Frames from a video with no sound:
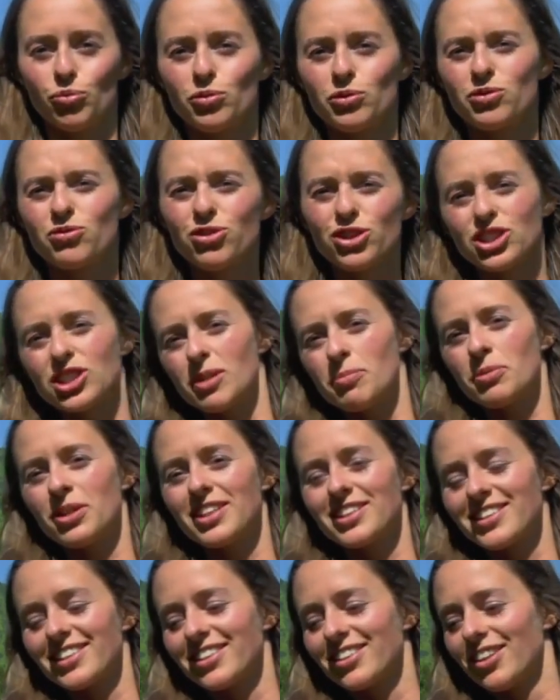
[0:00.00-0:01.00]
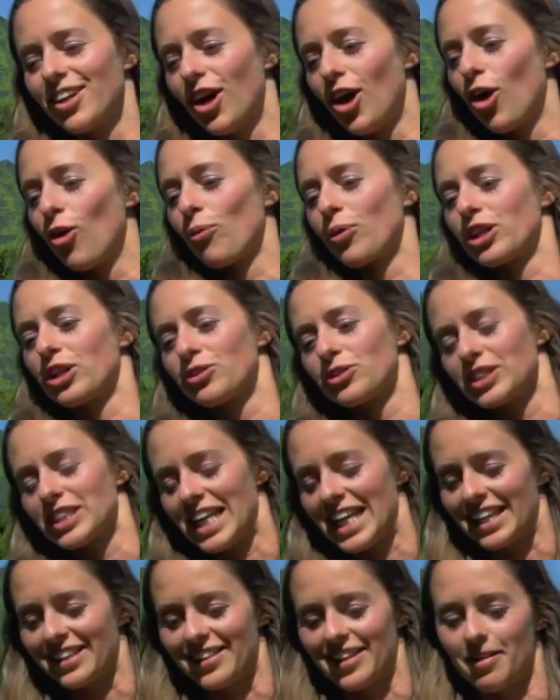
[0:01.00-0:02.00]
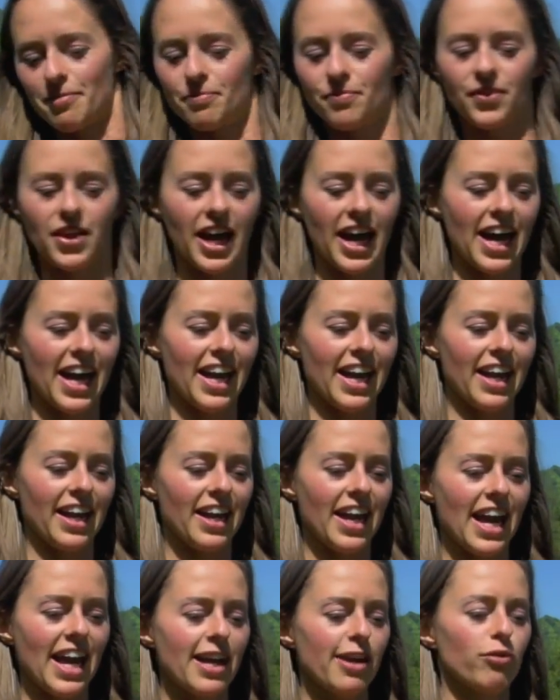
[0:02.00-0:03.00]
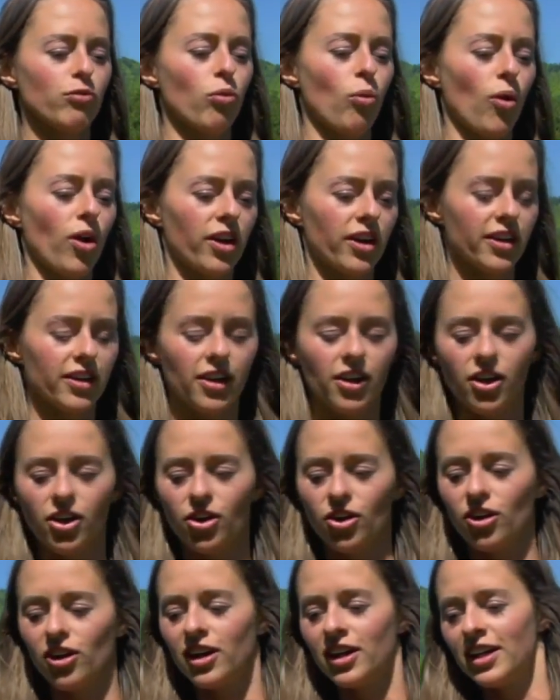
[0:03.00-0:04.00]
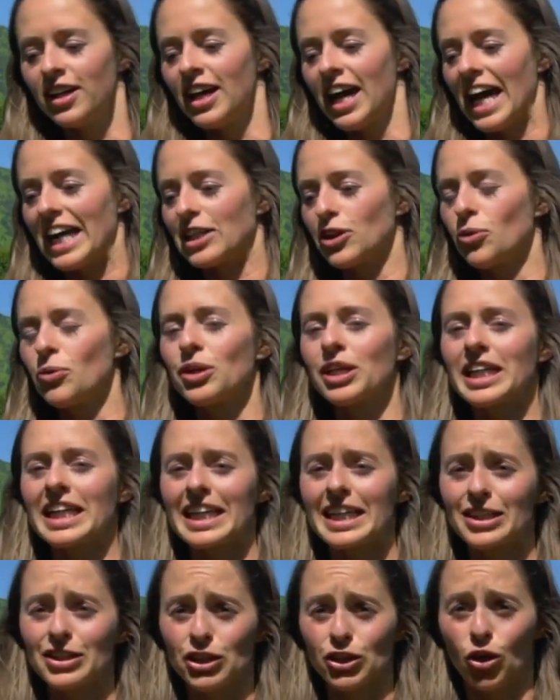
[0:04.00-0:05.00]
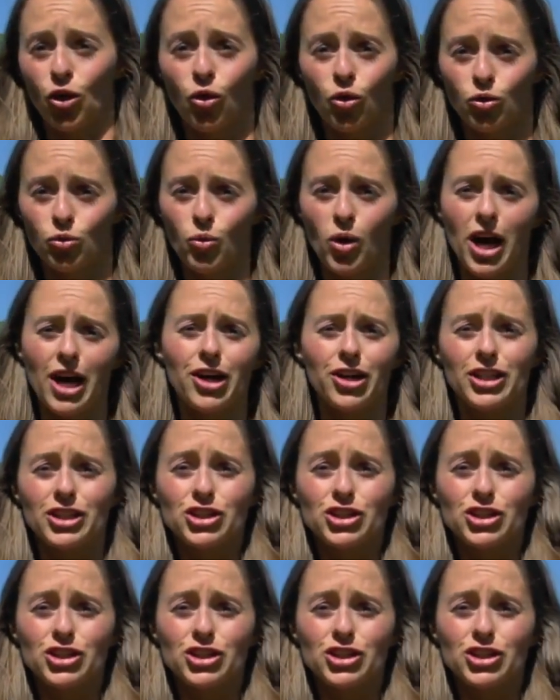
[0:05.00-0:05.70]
for some reason, oh, we don't take them. I have work. Oh, I don't want to get in the cold water.